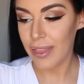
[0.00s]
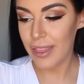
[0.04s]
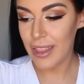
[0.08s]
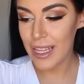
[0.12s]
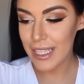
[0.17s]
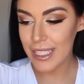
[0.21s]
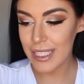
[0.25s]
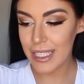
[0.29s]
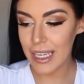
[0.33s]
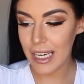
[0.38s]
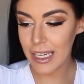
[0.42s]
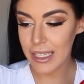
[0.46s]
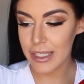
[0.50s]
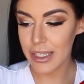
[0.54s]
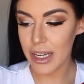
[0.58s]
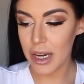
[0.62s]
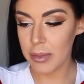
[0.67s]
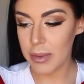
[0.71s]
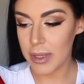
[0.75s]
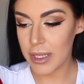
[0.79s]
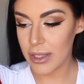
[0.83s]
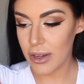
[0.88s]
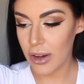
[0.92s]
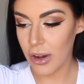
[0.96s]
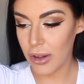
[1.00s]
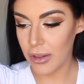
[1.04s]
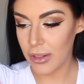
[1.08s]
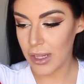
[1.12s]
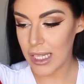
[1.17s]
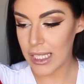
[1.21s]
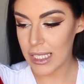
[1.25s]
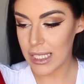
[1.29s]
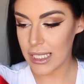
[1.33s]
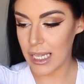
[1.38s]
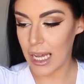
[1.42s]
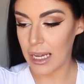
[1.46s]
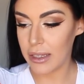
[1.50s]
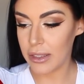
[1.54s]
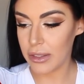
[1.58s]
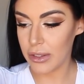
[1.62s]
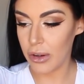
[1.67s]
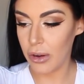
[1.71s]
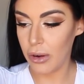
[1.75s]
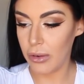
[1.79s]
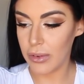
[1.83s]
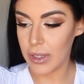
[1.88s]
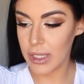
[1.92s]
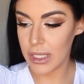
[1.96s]
This next top is called the
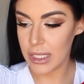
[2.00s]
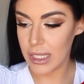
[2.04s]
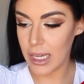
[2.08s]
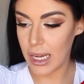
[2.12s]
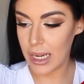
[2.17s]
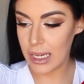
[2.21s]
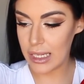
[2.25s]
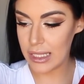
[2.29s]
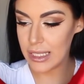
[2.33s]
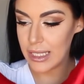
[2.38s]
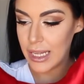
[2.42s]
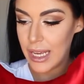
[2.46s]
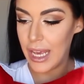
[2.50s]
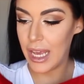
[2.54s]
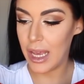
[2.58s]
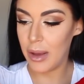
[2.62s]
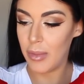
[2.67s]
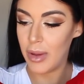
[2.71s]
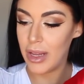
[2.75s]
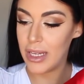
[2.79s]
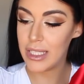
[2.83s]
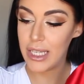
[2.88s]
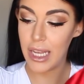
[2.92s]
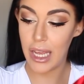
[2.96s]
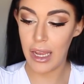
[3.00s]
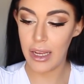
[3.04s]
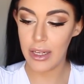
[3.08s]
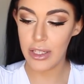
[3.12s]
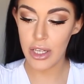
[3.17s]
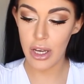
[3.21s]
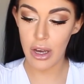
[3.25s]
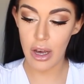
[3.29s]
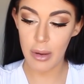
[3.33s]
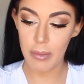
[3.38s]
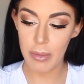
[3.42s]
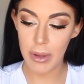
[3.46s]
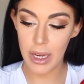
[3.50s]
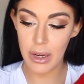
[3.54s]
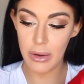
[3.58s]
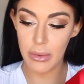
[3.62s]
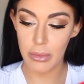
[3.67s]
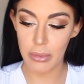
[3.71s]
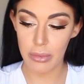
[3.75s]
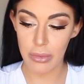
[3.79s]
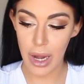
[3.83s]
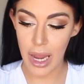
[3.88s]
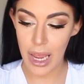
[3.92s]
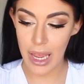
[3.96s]
Satin Oversized Cami Tank Top
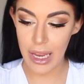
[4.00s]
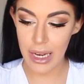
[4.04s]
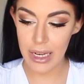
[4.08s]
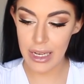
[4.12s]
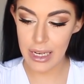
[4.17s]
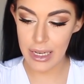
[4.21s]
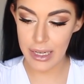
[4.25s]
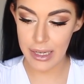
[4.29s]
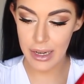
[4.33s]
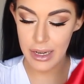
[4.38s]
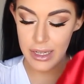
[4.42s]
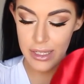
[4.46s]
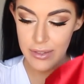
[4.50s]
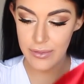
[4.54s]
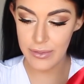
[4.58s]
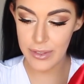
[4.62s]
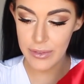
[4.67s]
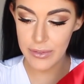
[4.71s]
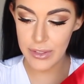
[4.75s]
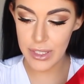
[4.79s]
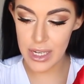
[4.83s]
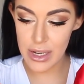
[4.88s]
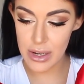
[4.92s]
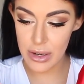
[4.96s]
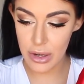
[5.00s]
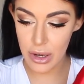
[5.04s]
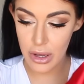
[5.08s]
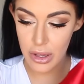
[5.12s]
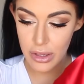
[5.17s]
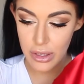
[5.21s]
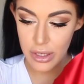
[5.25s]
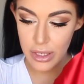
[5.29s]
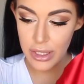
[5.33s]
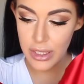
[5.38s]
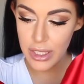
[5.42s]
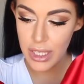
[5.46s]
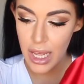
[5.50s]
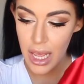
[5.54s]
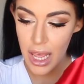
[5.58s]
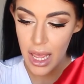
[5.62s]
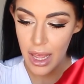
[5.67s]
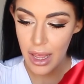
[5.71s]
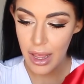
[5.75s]
in red, and it is $15,